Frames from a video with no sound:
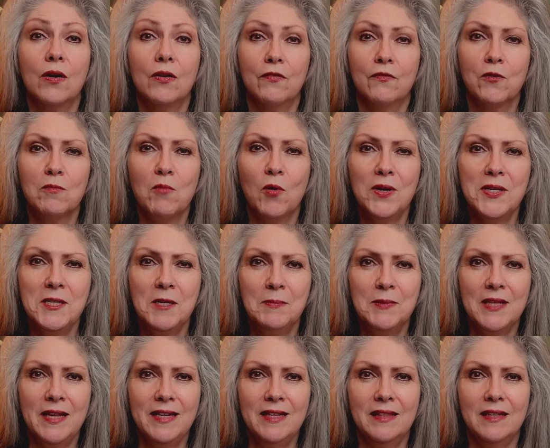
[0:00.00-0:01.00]
For more
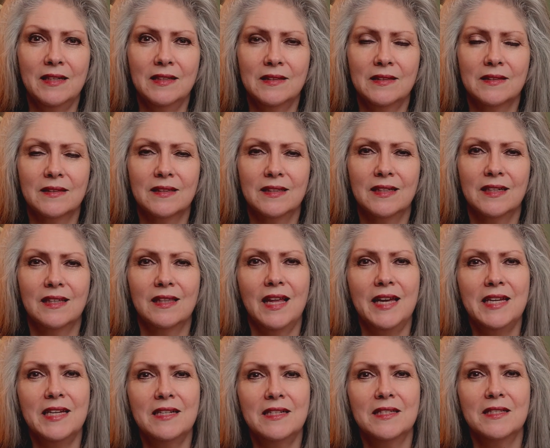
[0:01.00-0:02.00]
tips like this,
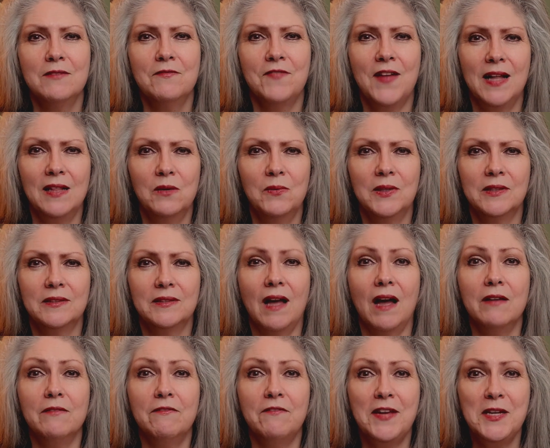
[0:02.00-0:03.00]
like us and follow us
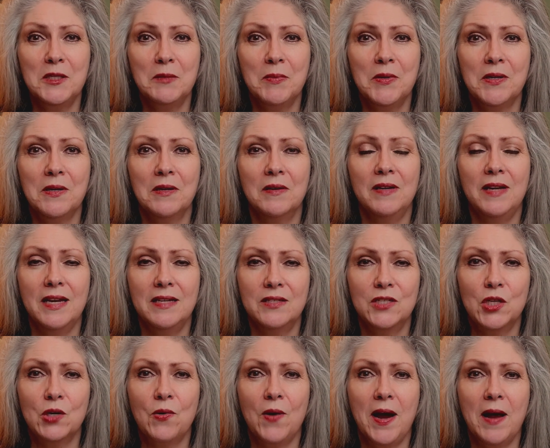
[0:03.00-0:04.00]
on Facebook,
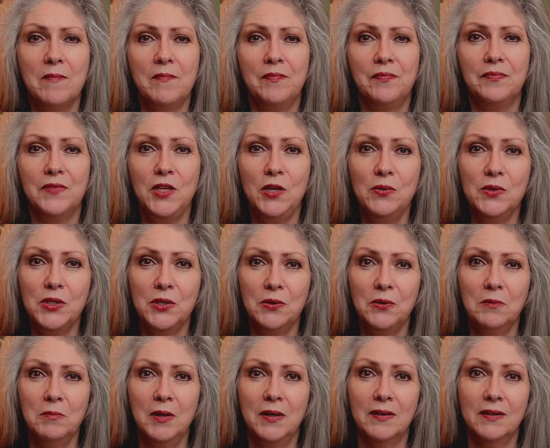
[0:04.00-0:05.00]
Instagram,
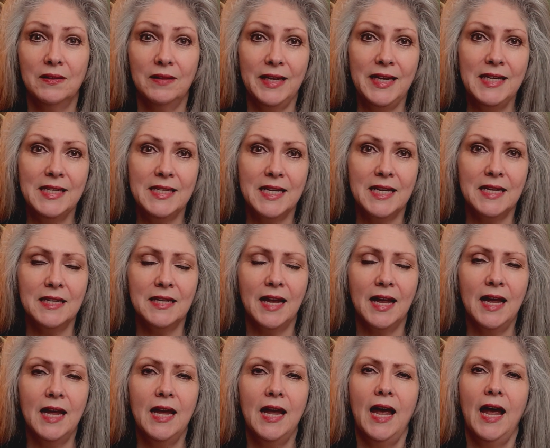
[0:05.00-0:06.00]
YouTube, LinkedIn,
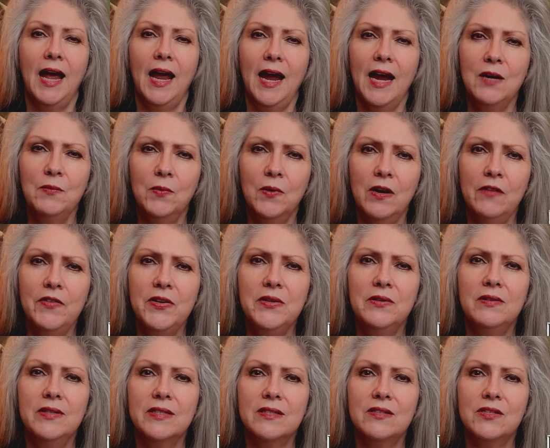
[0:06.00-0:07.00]
and wherever you
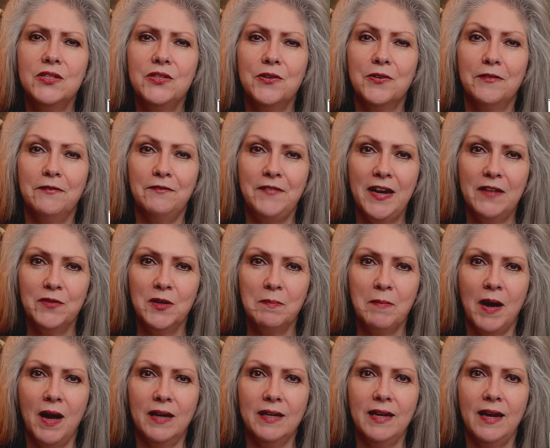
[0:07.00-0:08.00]
listen to your favorite
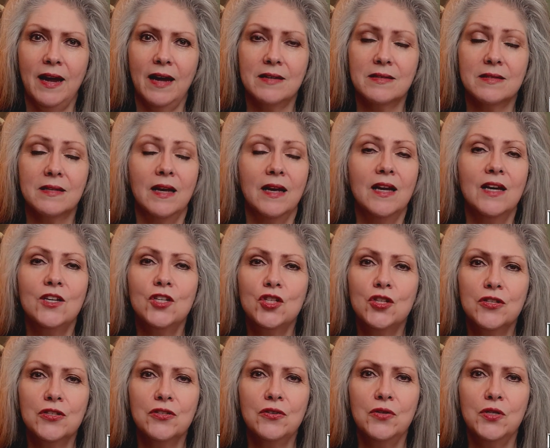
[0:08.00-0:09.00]
podcasts.
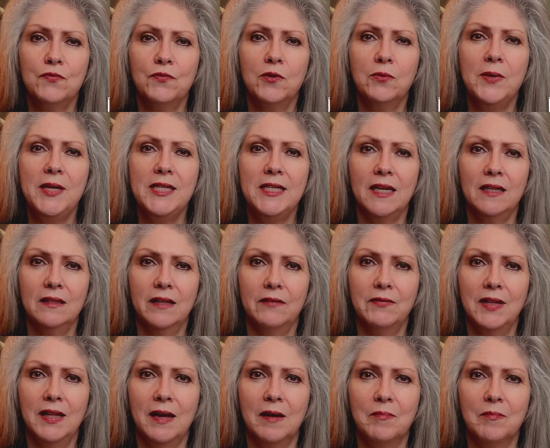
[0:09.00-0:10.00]
Just search for Retail
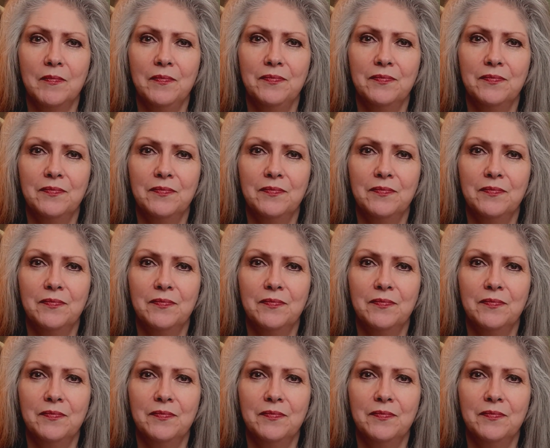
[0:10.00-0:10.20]
Level Up.